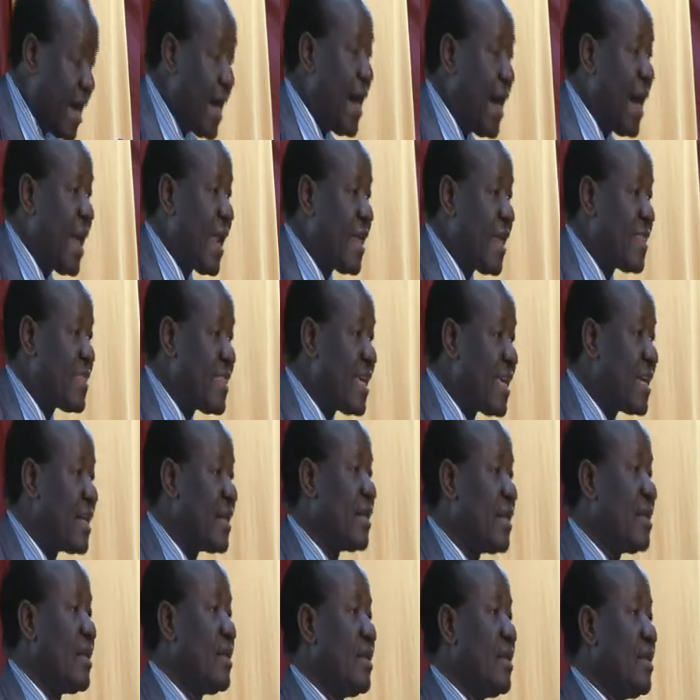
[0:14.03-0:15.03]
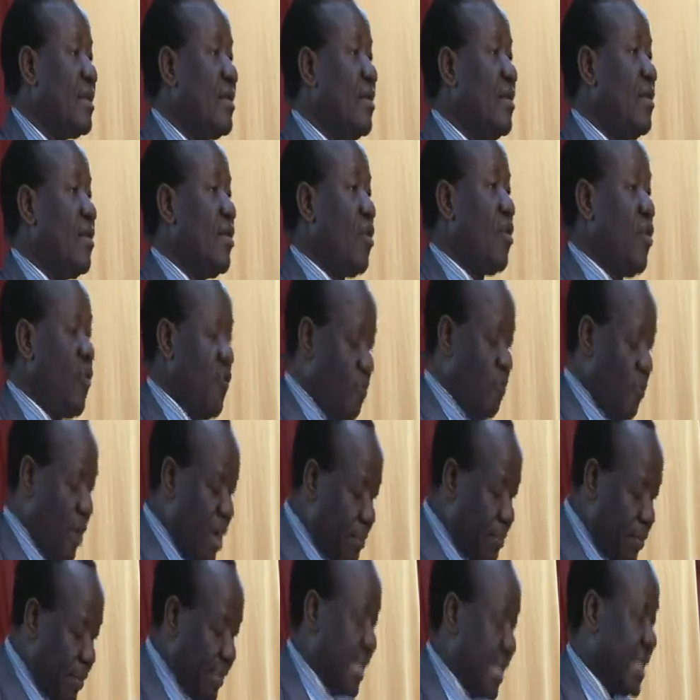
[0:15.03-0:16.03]
And I think of
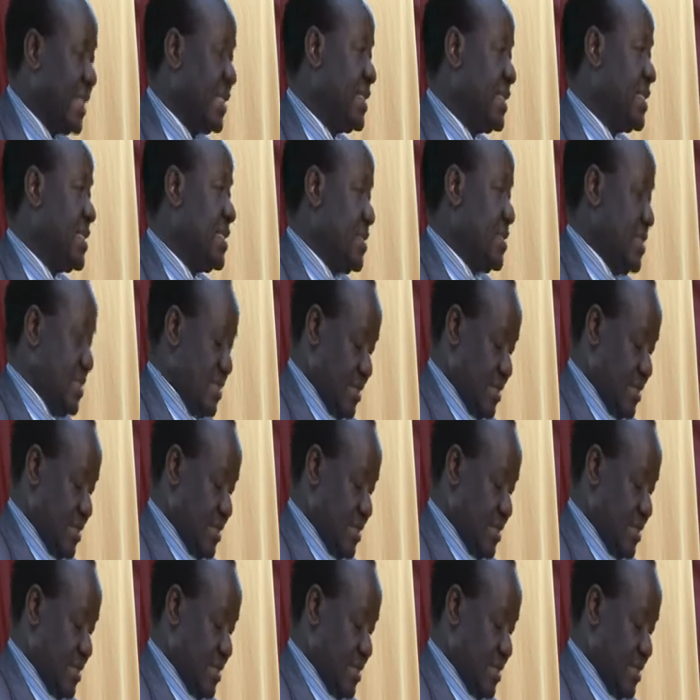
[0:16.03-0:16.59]
more importance,